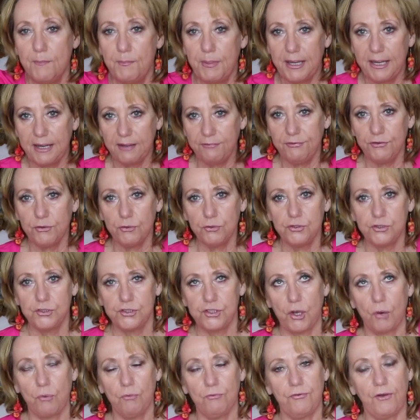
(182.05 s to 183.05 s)
But if you
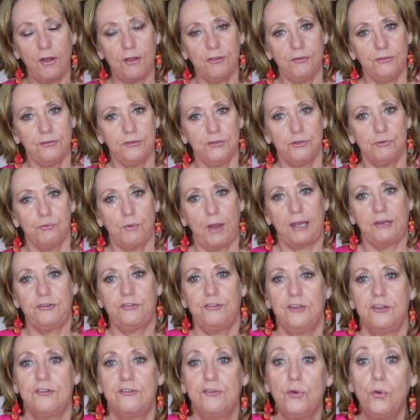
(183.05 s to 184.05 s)
don't follow the
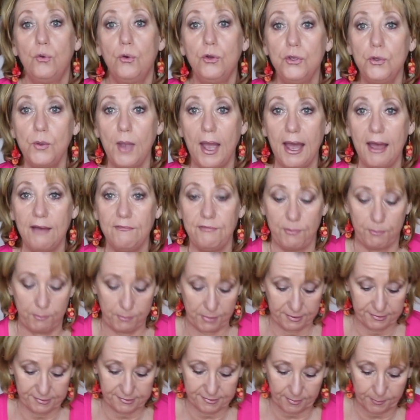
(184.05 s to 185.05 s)
directions or you have a
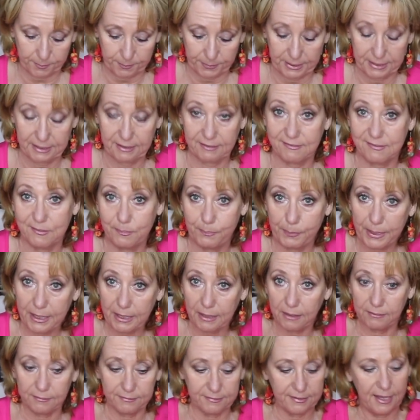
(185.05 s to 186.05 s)
mishap and it
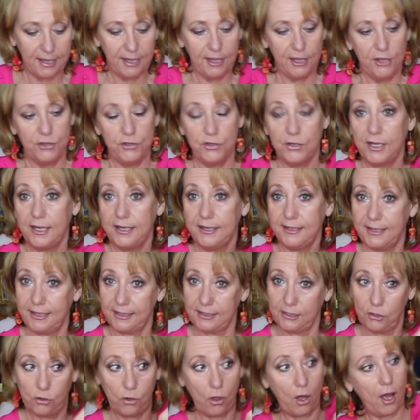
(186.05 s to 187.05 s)
spills, you're gonna
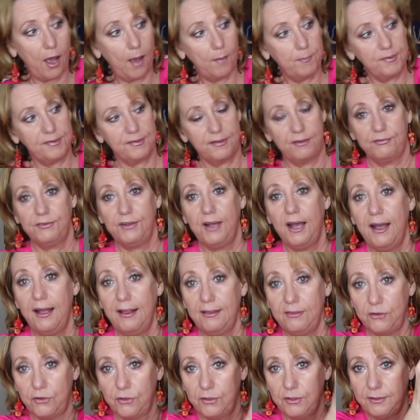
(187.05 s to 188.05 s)
get globs of
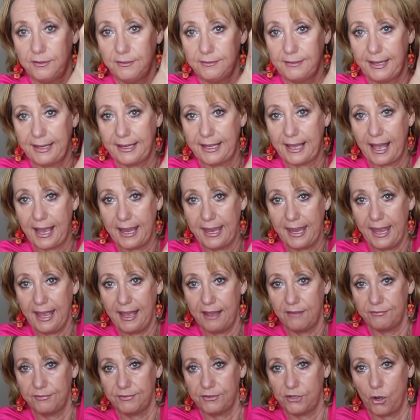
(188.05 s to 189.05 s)
color like I
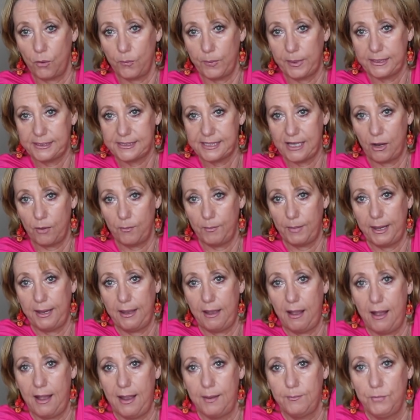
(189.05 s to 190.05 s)
have going down my
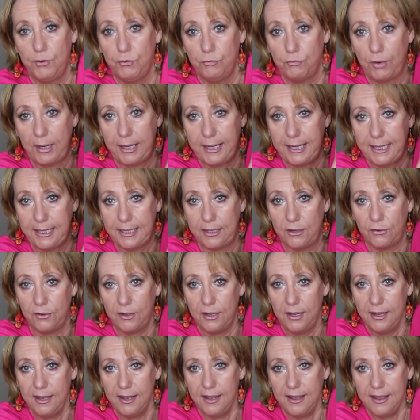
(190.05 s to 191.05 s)
arm right here.